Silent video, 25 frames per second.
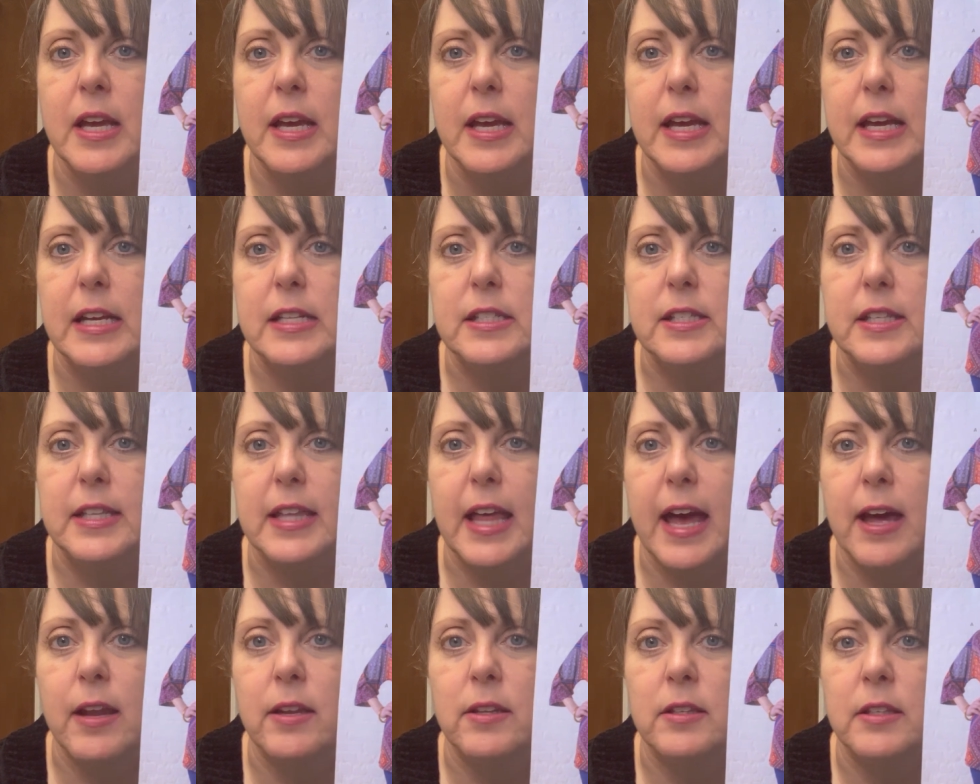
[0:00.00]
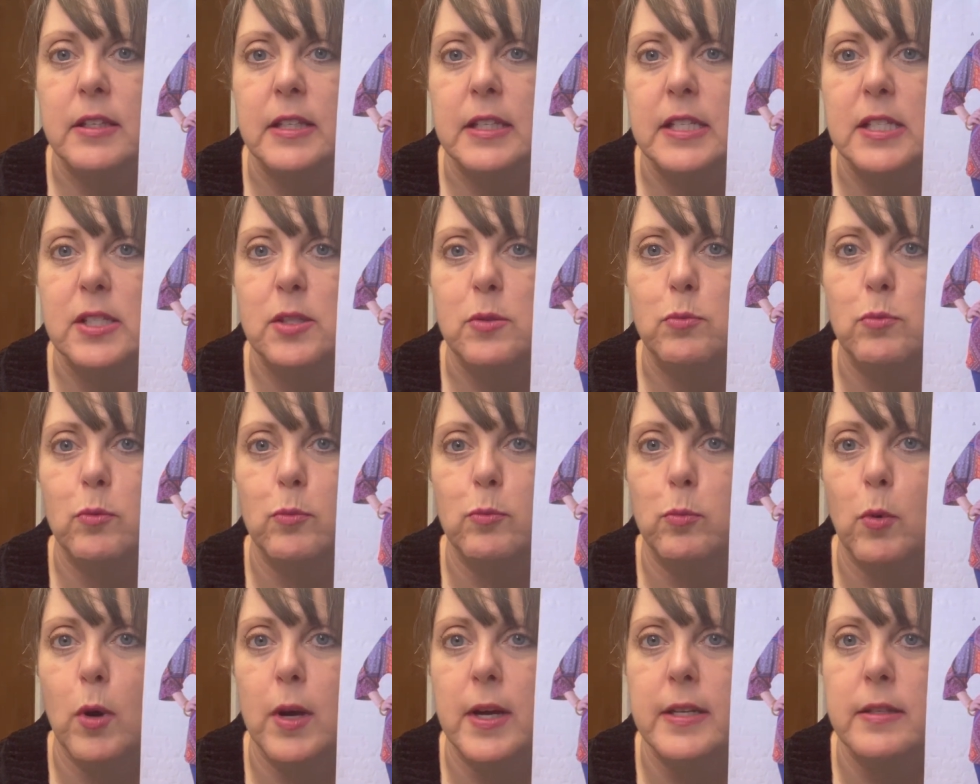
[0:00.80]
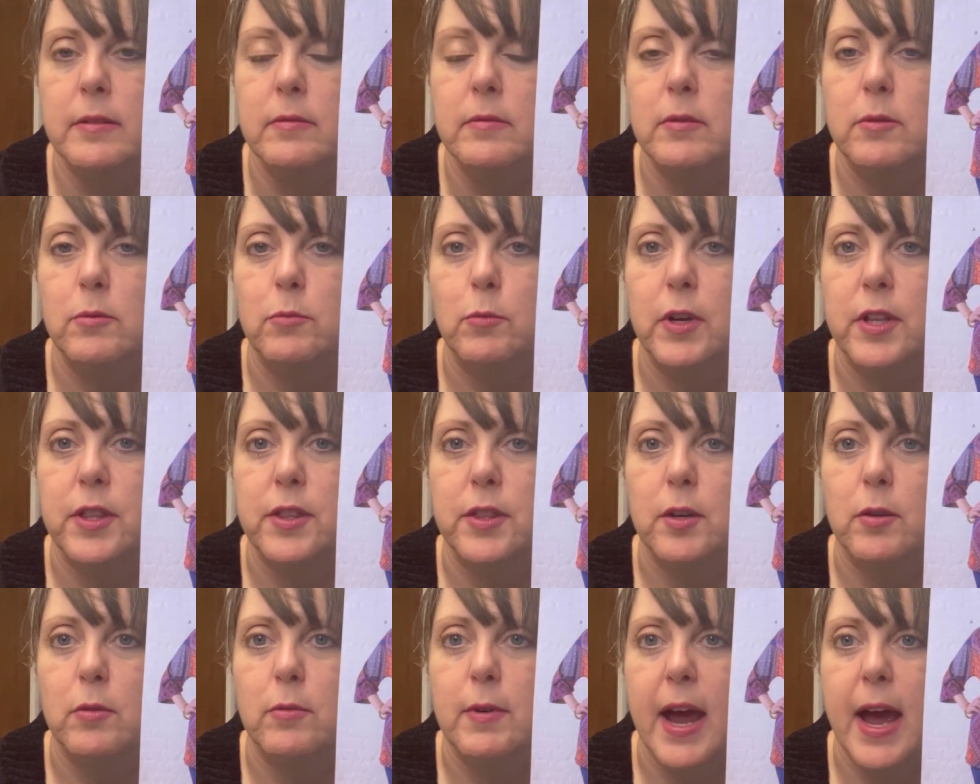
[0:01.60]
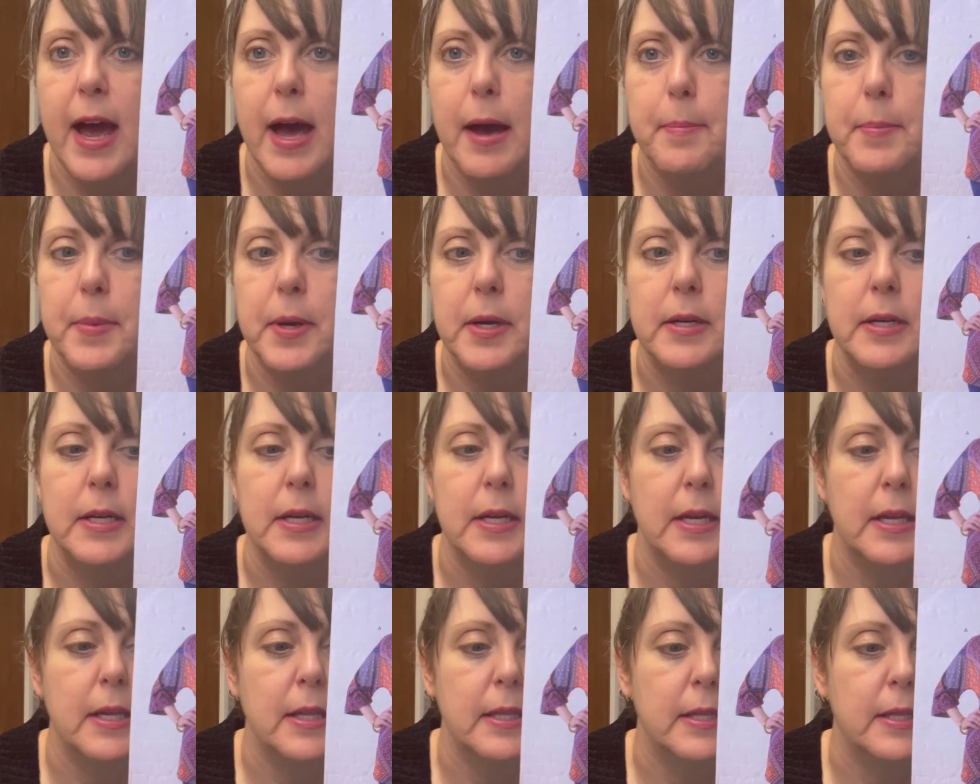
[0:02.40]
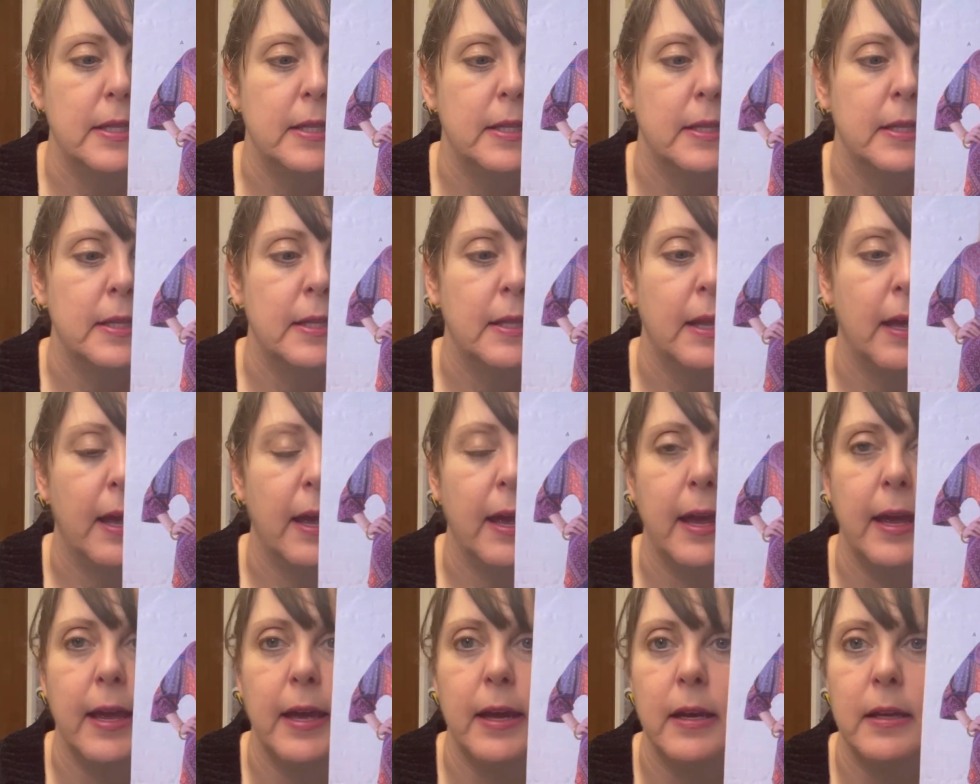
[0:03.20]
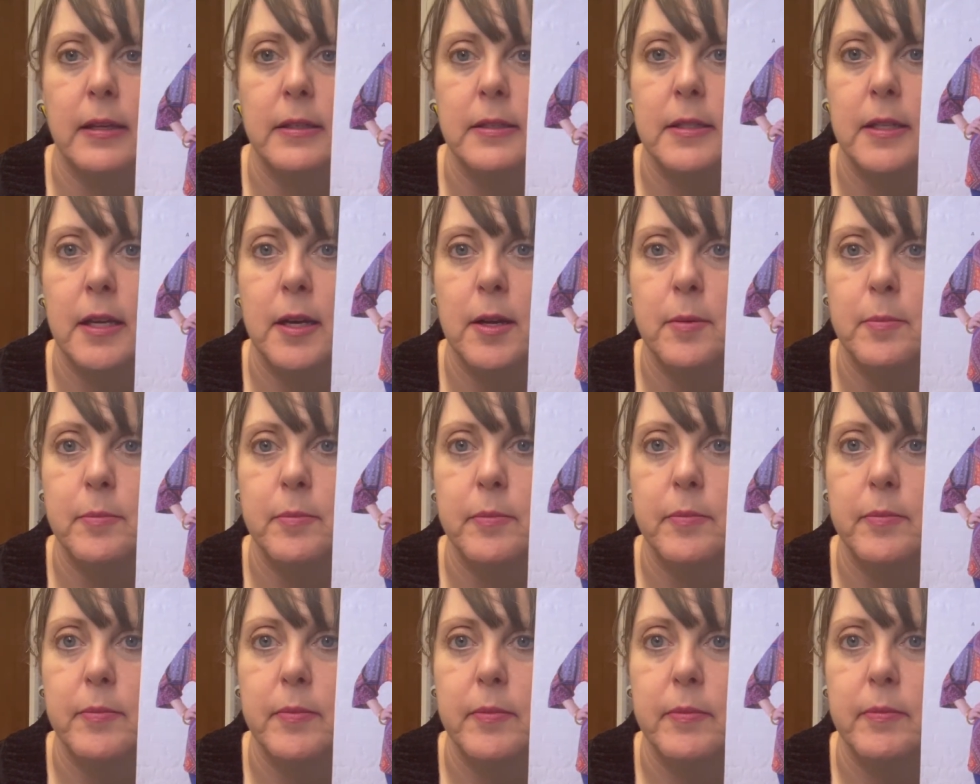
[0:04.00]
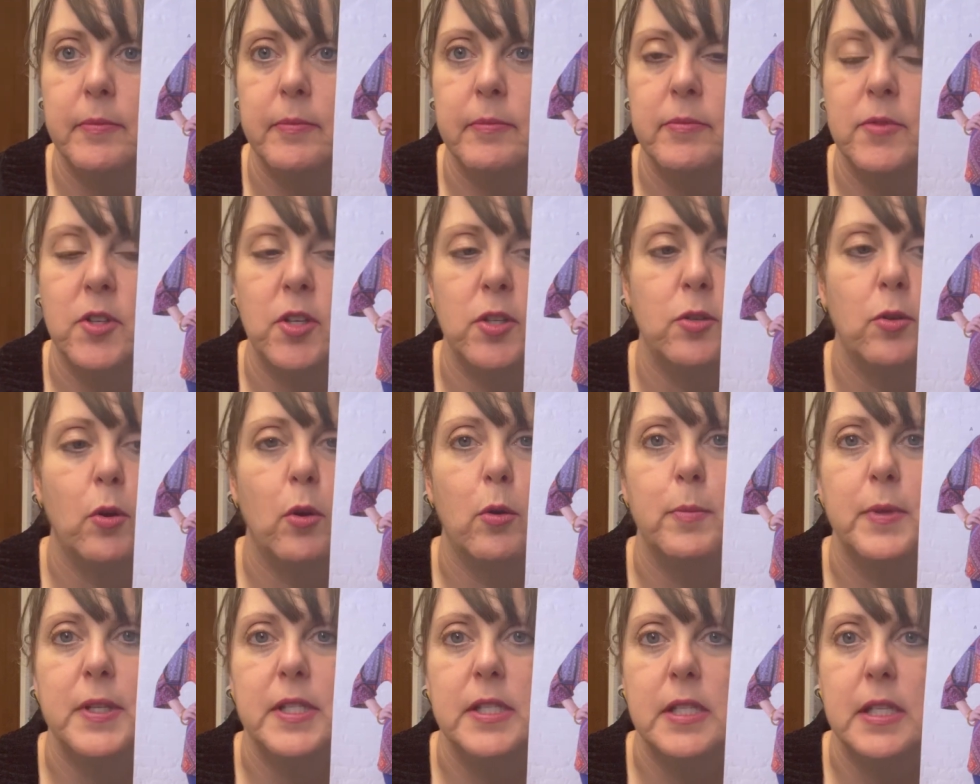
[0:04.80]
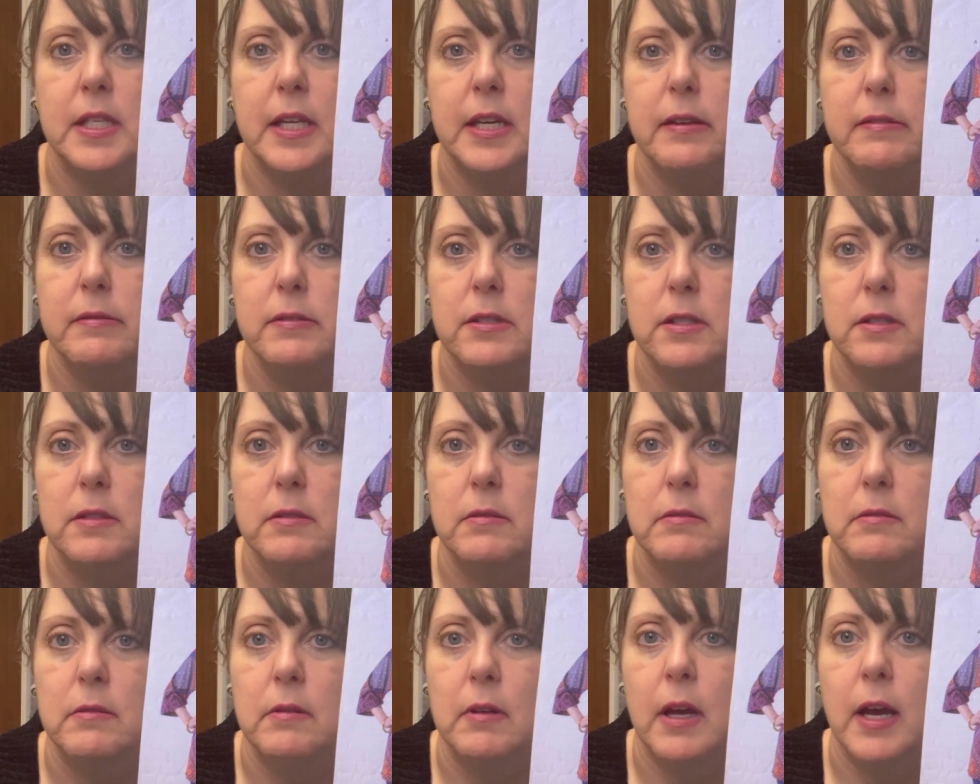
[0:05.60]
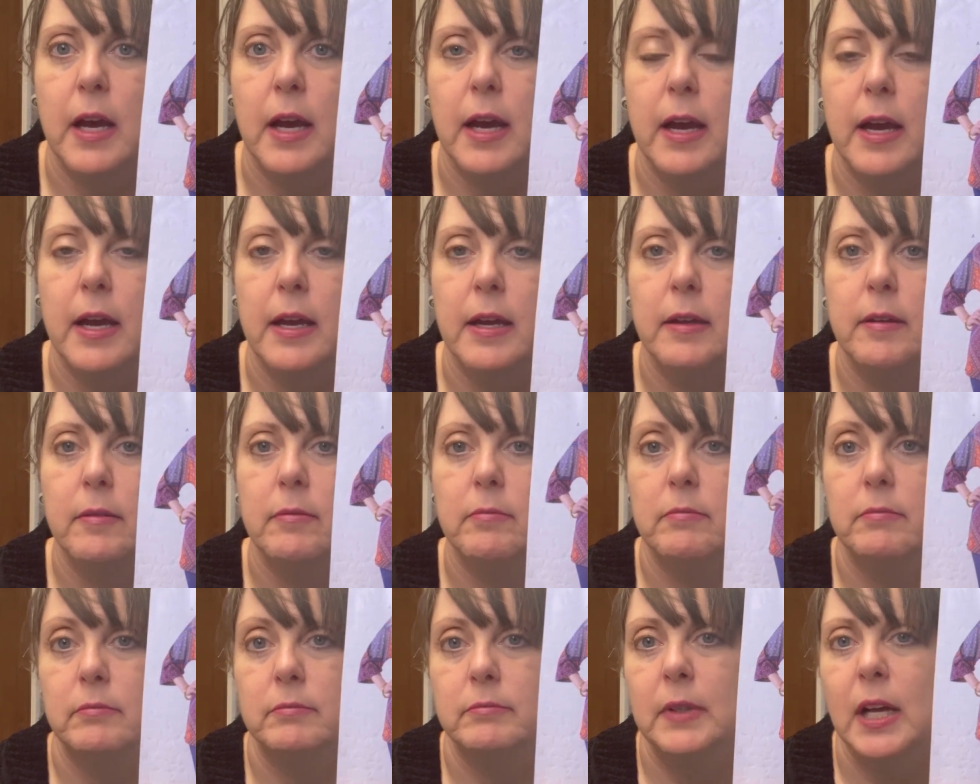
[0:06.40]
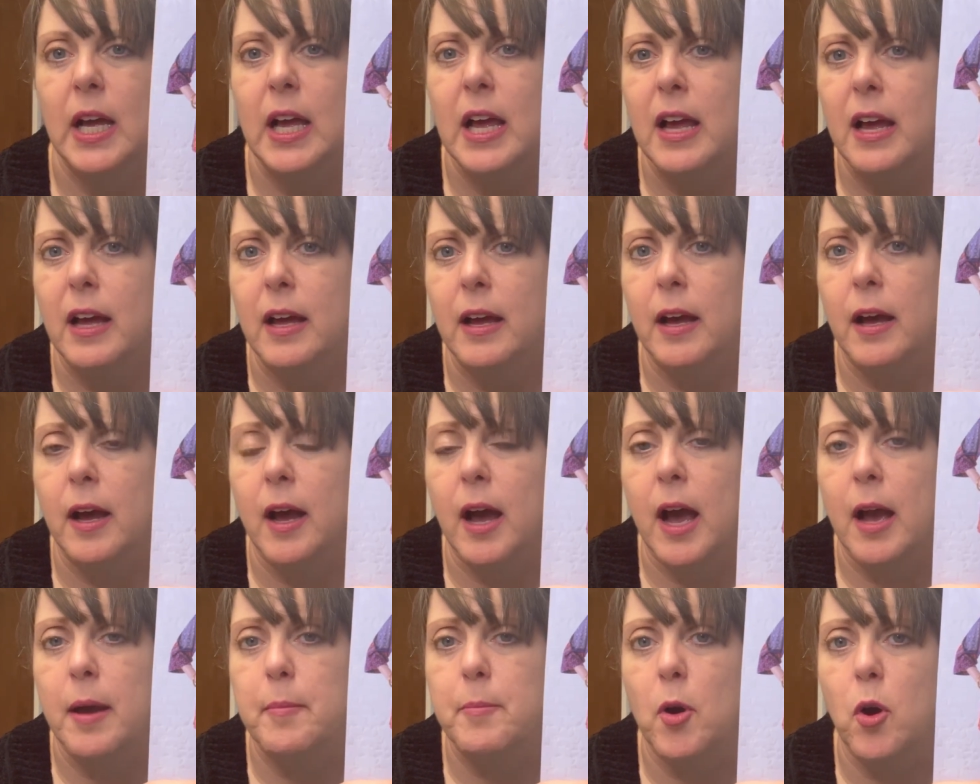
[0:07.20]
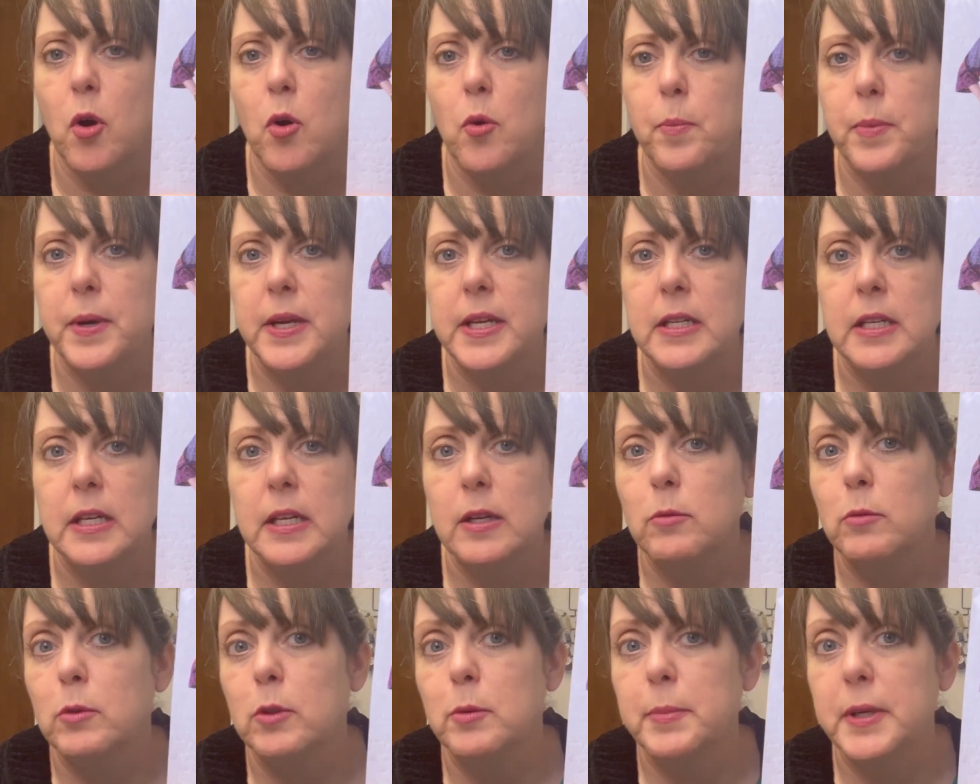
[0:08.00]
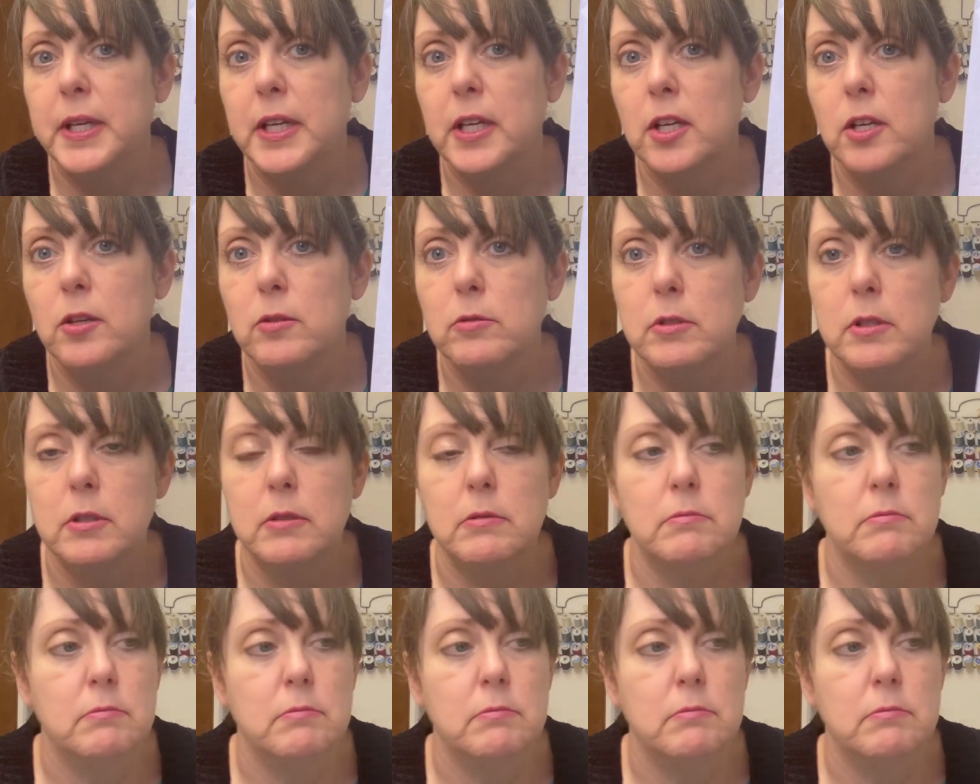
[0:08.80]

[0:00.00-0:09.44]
It's this one with the wrap and the dolman sleeves. I'm hoping it will be cute.